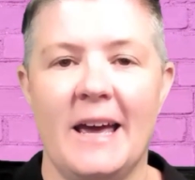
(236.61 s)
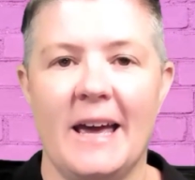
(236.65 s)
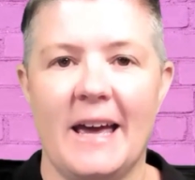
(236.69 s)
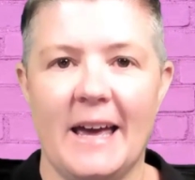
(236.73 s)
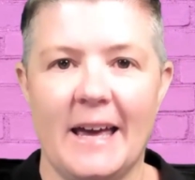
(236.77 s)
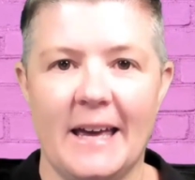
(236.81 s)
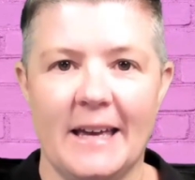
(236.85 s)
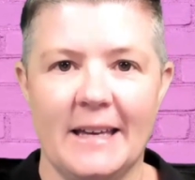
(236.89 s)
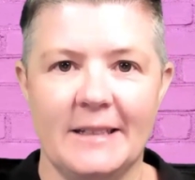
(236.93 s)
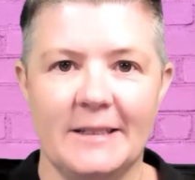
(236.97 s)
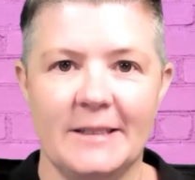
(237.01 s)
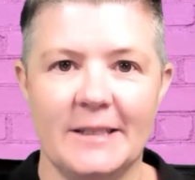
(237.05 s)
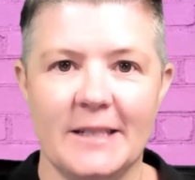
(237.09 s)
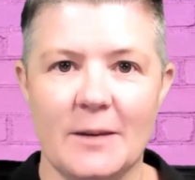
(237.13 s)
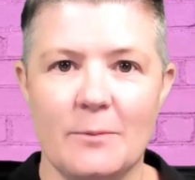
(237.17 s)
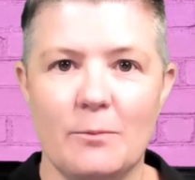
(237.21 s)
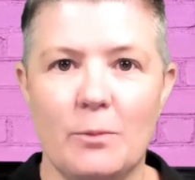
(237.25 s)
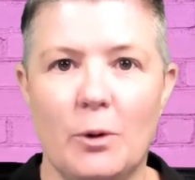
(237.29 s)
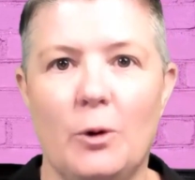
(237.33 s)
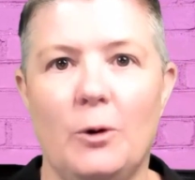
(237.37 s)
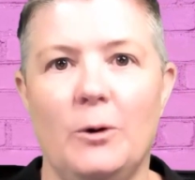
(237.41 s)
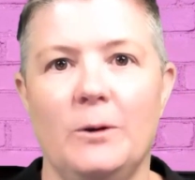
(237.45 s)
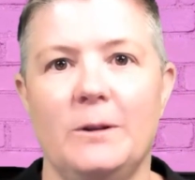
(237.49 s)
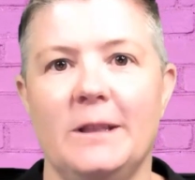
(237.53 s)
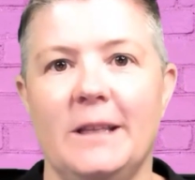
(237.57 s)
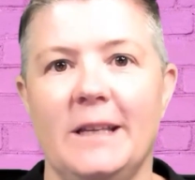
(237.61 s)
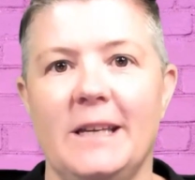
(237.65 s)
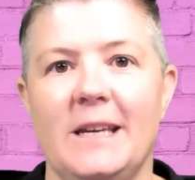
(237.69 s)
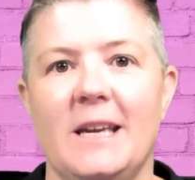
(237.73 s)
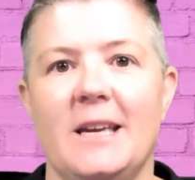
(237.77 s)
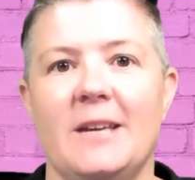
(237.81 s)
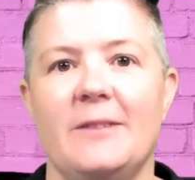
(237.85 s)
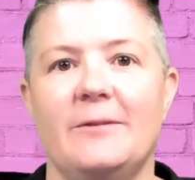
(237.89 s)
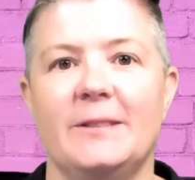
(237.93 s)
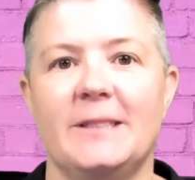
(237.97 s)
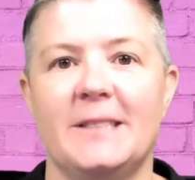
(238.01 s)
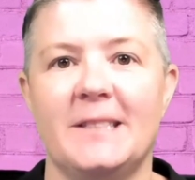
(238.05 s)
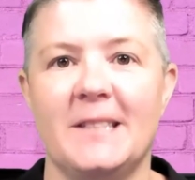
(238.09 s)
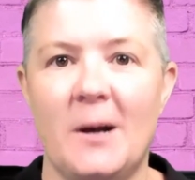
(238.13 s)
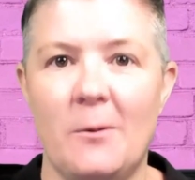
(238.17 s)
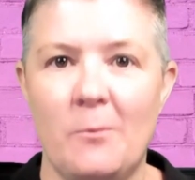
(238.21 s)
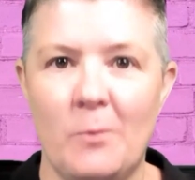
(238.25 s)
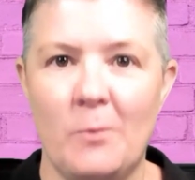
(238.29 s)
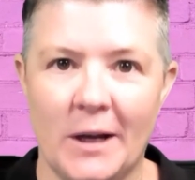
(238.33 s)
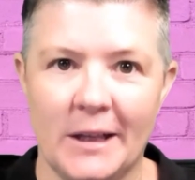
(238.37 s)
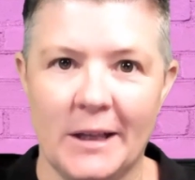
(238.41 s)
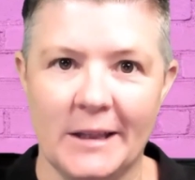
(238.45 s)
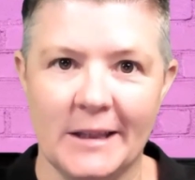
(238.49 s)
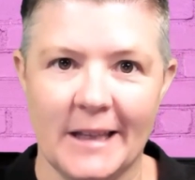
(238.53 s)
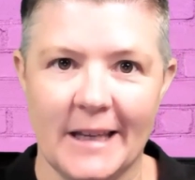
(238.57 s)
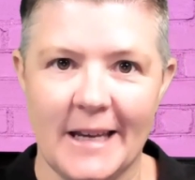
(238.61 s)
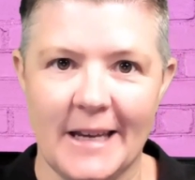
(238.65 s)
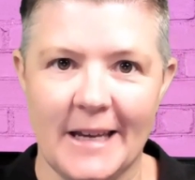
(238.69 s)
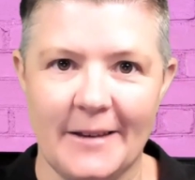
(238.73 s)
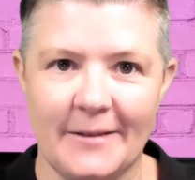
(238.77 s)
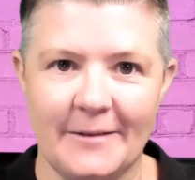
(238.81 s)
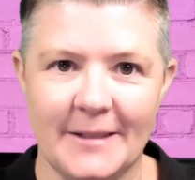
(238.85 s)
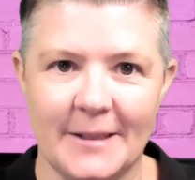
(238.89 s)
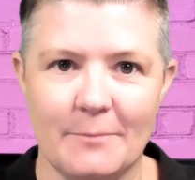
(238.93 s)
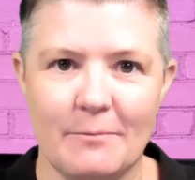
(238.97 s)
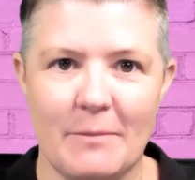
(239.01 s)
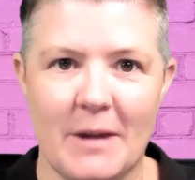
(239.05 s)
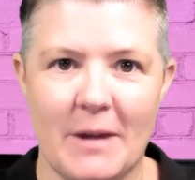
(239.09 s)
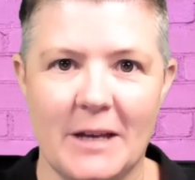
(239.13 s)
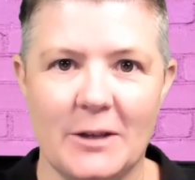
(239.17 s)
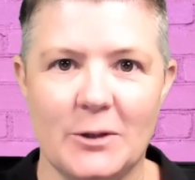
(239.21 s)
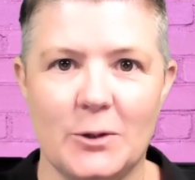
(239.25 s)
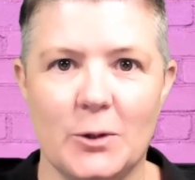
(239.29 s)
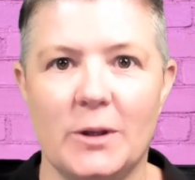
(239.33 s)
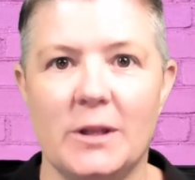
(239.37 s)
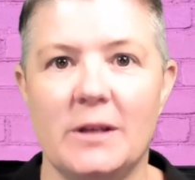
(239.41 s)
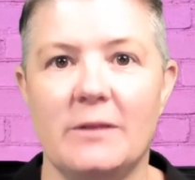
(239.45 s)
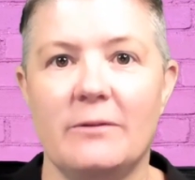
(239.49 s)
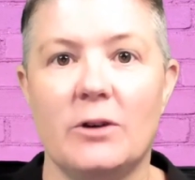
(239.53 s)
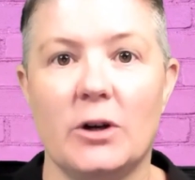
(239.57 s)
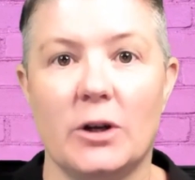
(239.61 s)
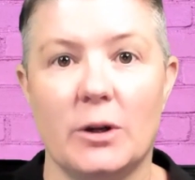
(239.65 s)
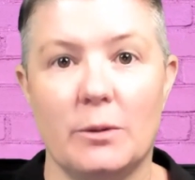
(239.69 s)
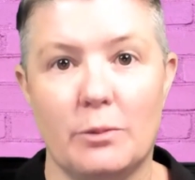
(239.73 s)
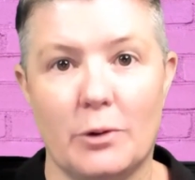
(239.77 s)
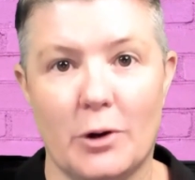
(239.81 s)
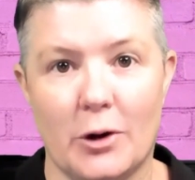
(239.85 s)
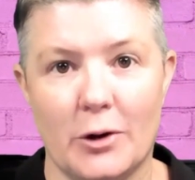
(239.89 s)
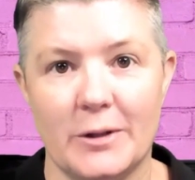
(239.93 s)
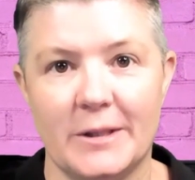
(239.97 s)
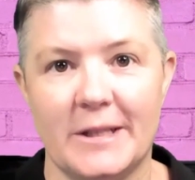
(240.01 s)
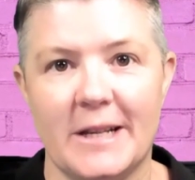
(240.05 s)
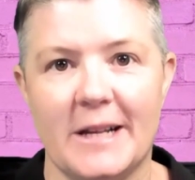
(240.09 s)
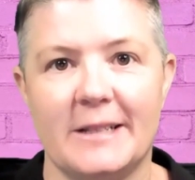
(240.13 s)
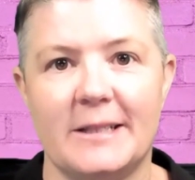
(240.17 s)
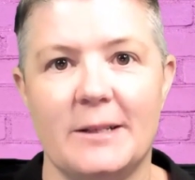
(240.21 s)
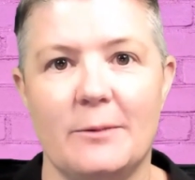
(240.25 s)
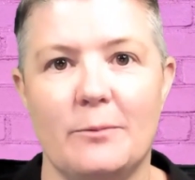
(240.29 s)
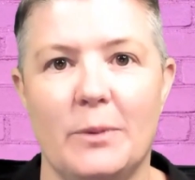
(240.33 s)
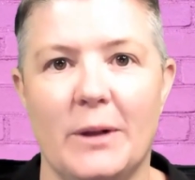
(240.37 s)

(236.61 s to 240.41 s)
And importantly, if someone leaves, make sure that you've got a process in